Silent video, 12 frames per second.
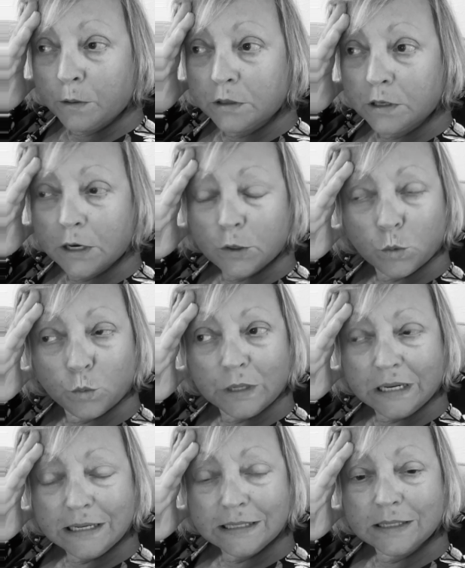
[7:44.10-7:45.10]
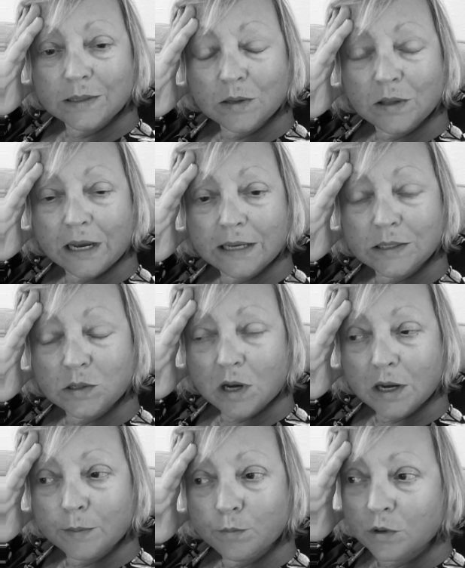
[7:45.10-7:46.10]
You know, when is the last
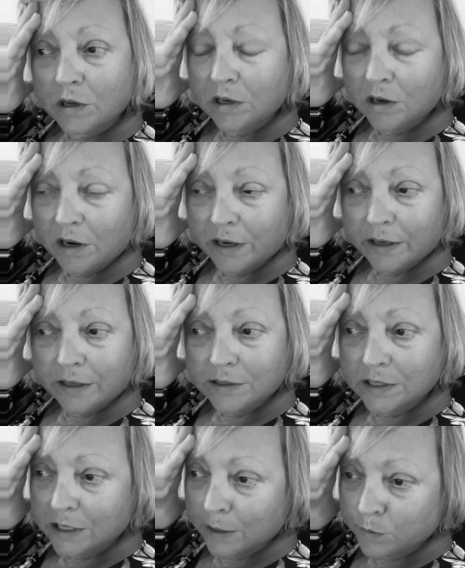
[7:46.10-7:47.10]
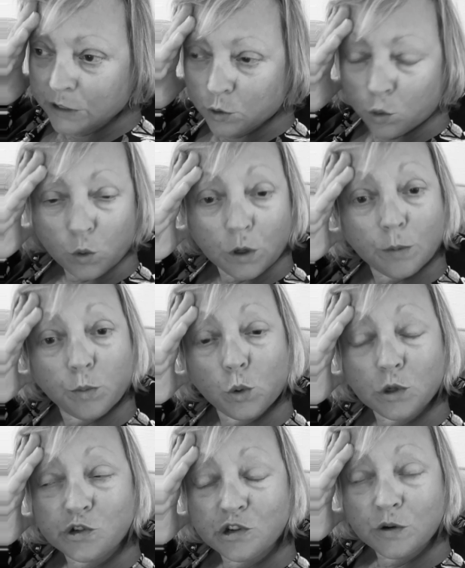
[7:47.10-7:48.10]
time that I skipped a Torah
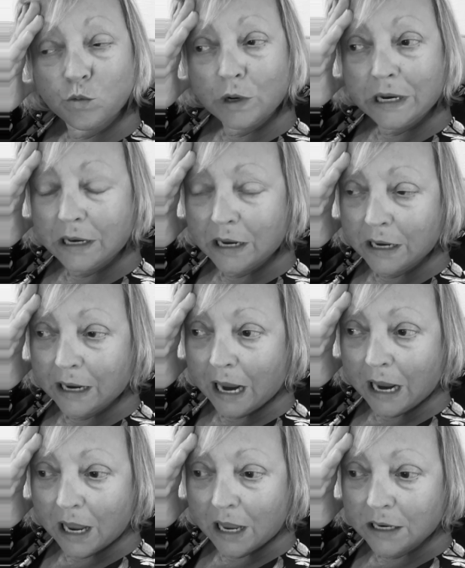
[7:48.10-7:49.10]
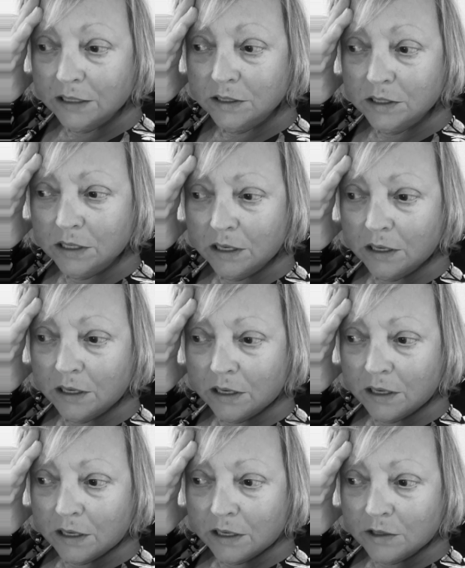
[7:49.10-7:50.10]
portion reading and
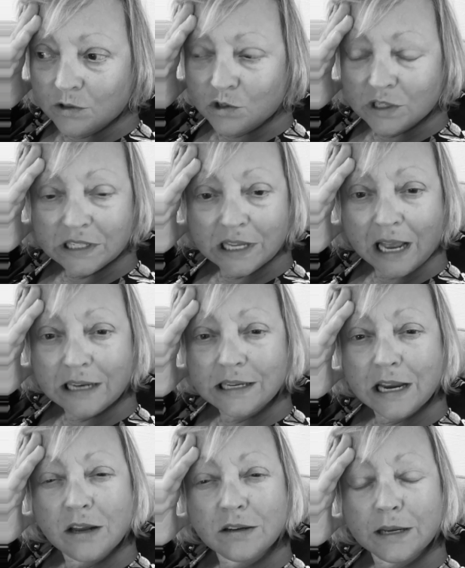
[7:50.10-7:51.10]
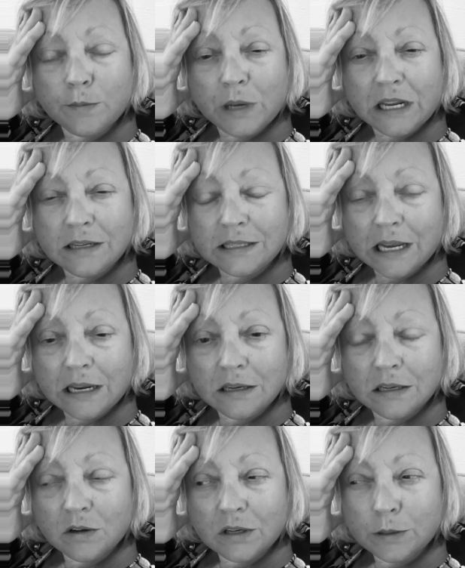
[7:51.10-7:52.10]
just sat down and
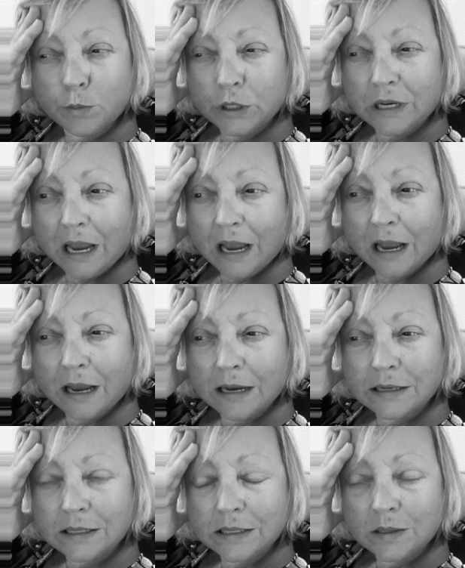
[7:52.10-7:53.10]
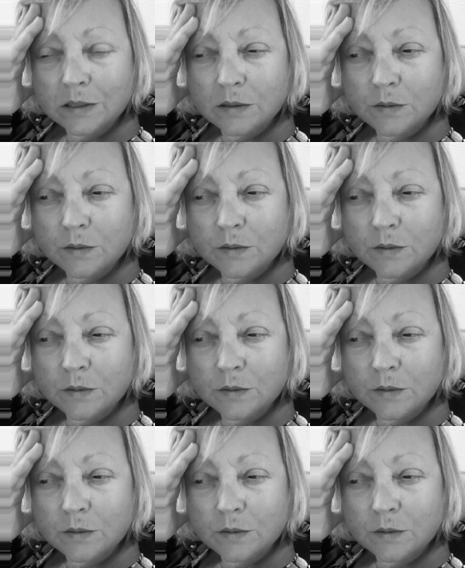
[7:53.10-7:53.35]
meditated on the book of Acts?